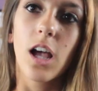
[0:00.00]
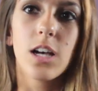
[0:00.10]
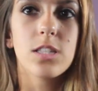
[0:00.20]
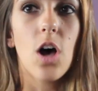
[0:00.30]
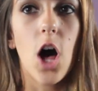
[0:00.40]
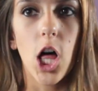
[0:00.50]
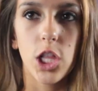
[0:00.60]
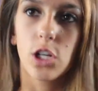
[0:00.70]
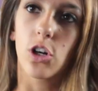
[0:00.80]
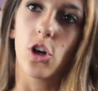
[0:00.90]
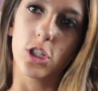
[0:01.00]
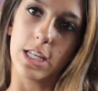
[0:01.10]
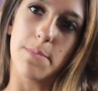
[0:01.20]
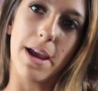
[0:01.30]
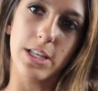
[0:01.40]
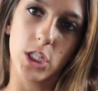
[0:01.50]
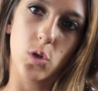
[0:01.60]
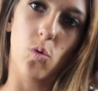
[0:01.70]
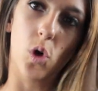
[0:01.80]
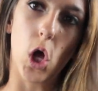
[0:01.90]
because all the girls in my
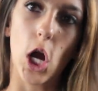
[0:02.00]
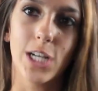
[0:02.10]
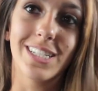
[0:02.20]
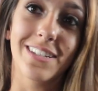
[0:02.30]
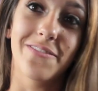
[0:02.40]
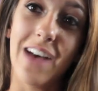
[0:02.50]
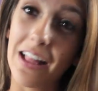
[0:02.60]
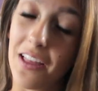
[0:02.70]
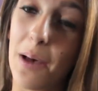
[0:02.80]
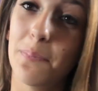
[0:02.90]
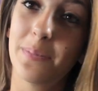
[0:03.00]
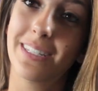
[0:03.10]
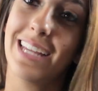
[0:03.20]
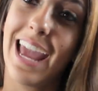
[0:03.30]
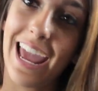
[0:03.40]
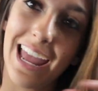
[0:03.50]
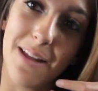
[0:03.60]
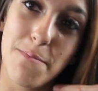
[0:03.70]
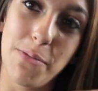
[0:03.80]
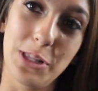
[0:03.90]
school are developed
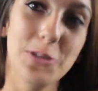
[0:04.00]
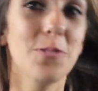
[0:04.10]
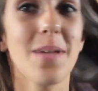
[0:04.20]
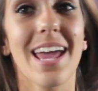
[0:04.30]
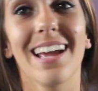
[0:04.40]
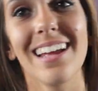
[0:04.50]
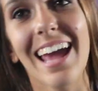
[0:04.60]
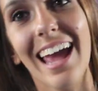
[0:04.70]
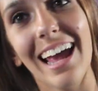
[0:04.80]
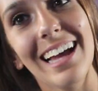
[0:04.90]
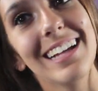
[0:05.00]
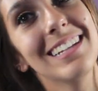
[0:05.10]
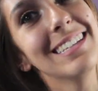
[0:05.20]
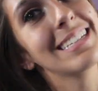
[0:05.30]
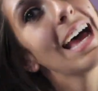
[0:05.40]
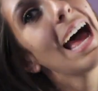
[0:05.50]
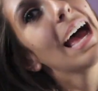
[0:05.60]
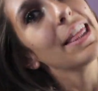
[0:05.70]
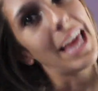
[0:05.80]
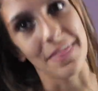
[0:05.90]
and blooming, and
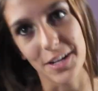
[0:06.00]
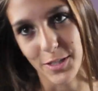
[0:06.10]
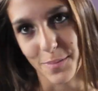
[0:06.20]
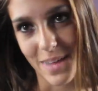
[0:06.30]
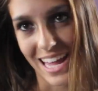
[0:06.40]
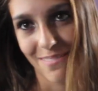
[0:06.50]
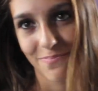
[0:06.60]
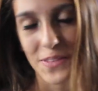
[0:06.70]
then there's me.